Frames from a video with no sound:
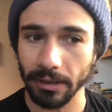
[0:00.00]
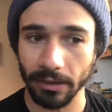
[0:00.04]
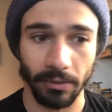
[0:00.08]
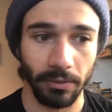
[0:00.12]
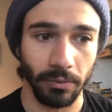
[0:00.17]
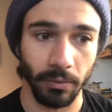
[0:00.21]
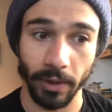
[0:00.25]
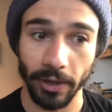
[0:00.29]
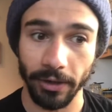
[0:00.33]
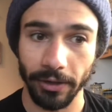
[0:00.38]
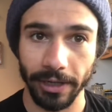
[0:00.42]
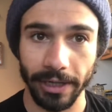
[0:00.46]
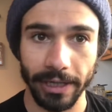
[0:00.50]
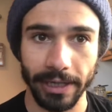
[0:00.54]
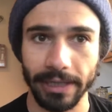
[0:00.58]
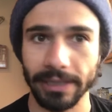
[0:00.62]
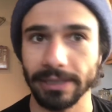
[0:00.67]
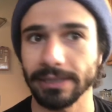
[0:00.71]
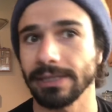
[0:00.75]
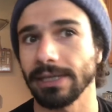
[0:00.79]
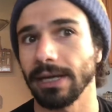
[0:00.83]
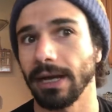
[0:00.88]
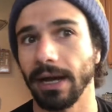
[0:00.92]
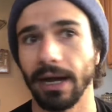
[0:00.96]
and where it
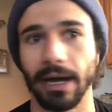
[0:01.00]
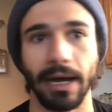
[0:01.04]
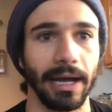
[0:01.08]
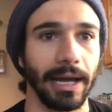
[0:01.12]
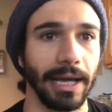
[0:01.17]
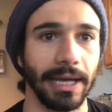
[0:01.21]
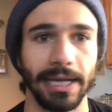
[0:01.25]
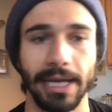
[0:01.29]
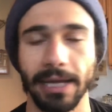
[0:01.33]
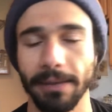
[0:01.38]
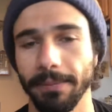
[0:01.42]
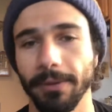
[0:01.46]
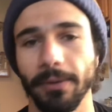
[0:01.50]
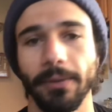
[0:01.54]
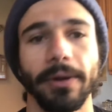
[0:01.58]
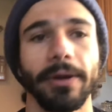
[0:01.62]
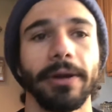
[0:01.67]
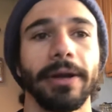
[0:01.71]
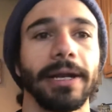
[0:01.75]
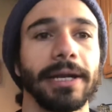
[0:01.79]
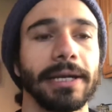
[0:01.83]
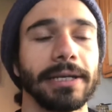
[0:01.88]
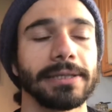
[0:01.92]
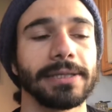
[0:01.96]
is, I, I keep it
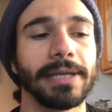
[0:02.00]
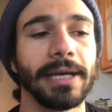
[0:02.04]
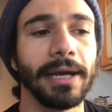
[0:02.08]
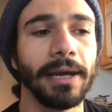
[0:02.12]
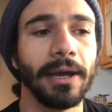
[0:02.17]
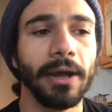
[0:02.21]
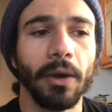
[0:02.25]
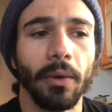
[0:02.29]
where it is.